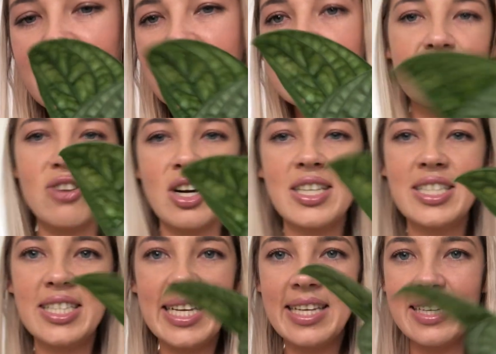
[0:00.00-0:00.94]

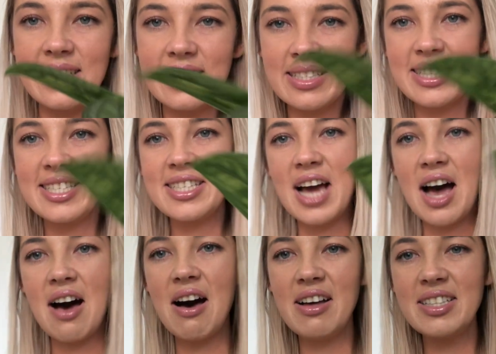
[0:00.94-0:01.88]
crocodilian
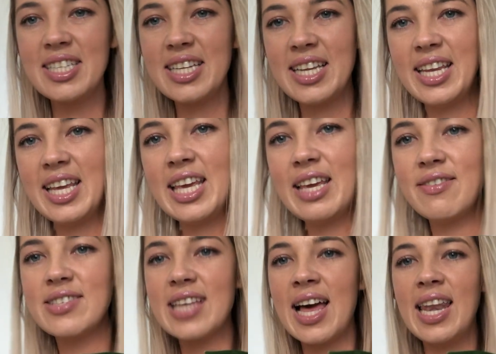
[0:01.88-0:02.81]
styled
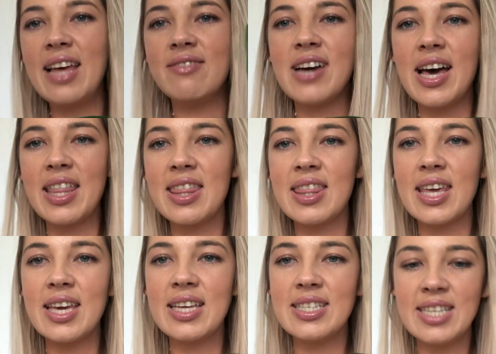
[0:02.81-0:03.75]
leaves. I love how thick
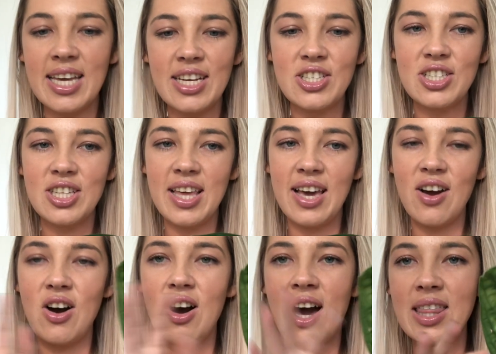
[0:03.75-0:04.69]
and textured they
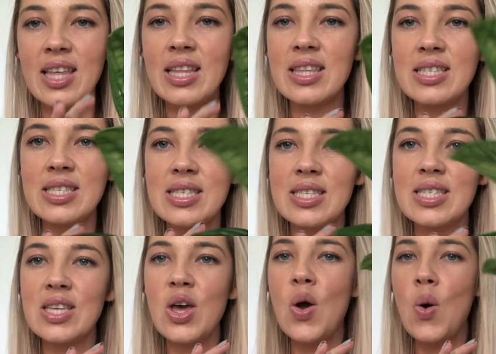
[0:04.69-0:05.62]
are. I think this is
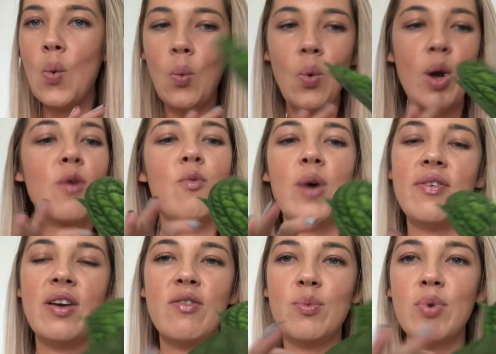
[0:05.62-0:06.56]
one of my
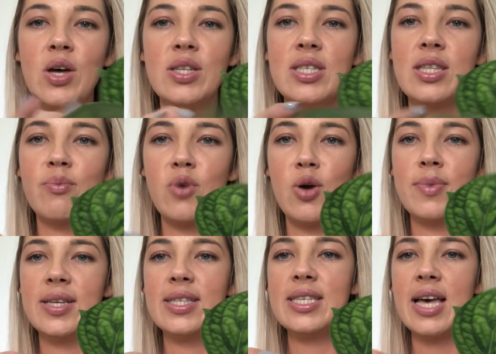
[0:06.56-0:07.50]
favorite plants at the
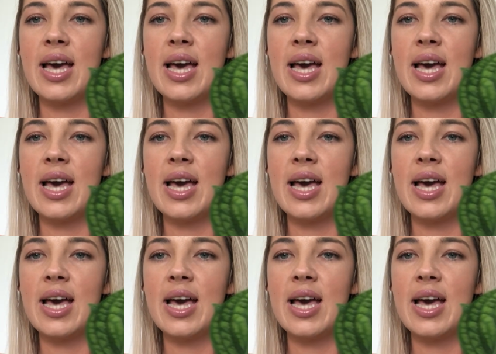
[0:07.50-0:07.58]
moment.